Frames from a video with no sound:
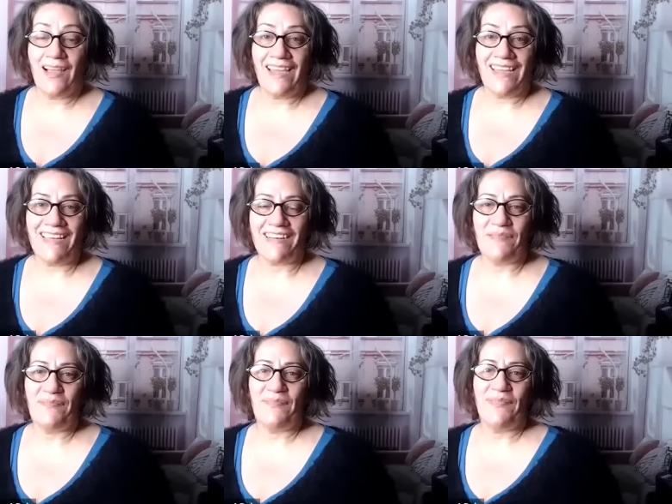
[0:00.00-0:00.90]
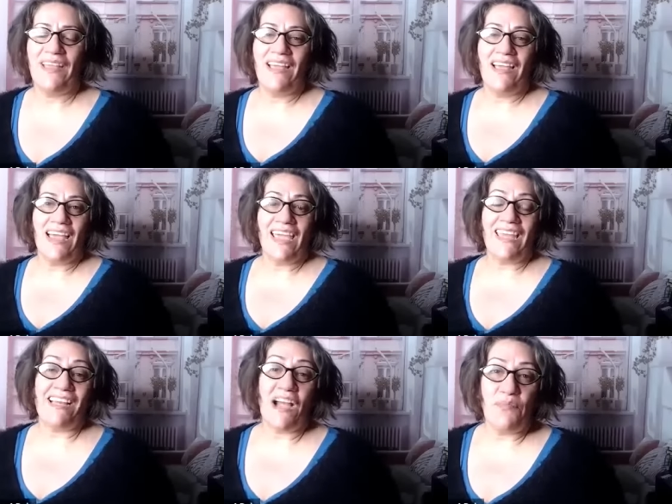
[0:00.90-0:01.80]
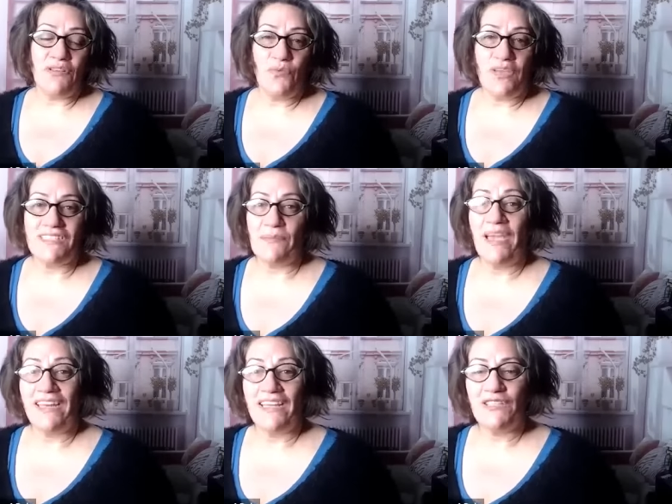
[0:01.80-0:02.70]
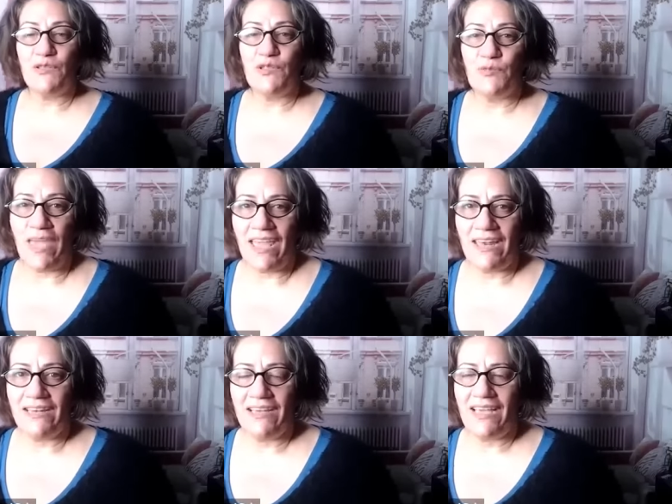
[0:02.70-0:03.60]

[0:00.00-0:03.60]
Hi there. In a couple of weeks, I'm heading to Spain.